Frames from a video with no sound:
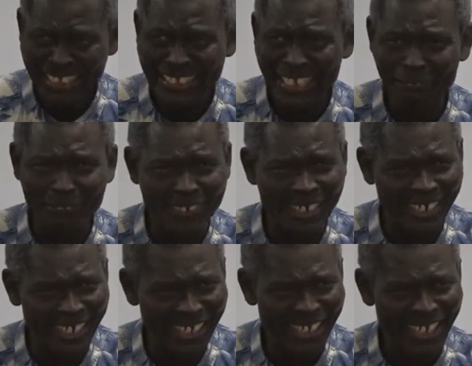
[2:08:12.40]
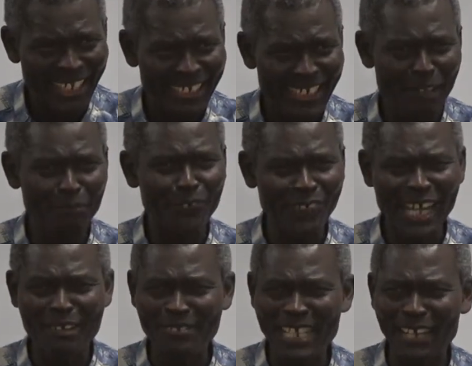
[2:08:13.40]
them
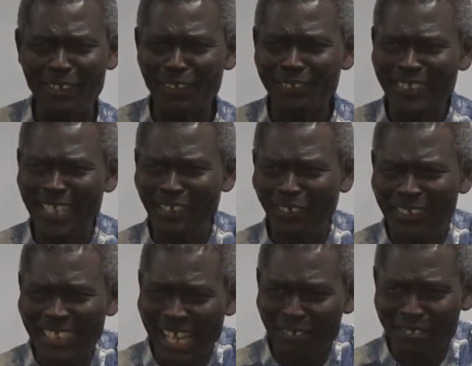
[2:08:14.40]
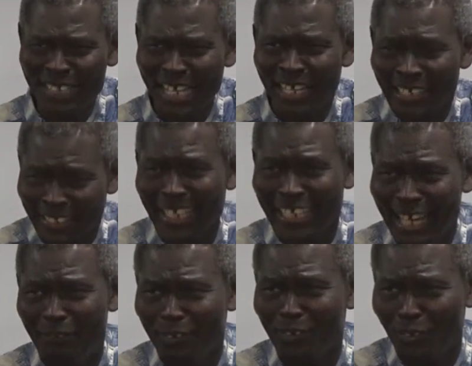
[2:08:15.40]
tramps are not staying on the outside. They're
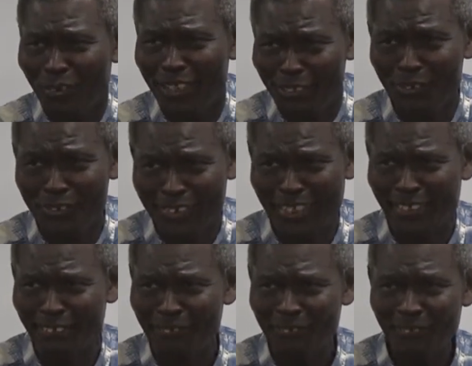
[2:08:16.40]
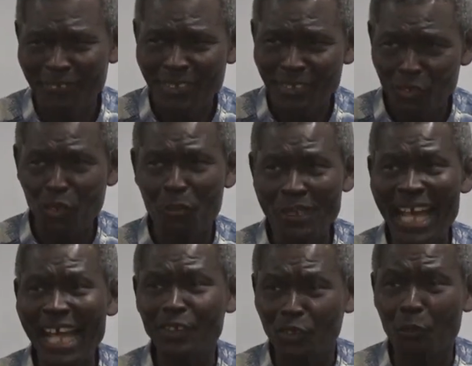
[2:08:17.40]
coming to where you stay. You'll be
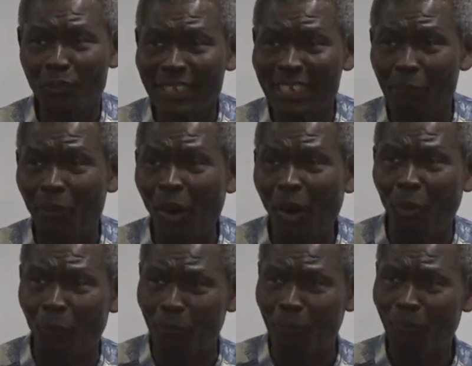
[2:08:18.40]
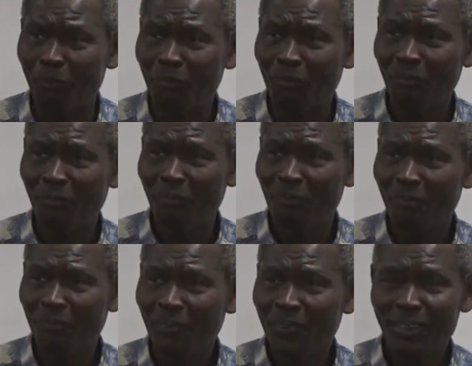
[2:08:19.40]
asked to bring them home.
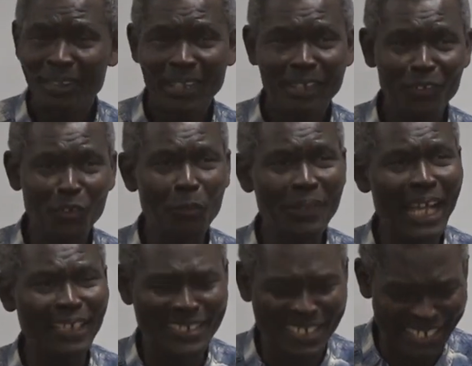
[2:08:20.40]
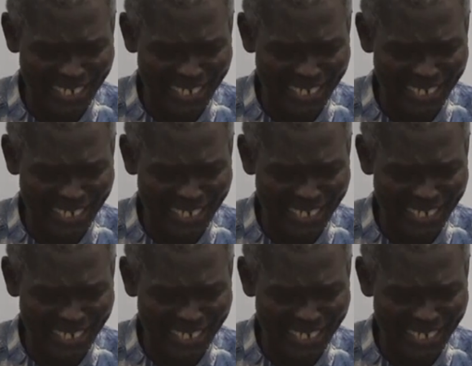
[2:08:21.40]
You'll be asked.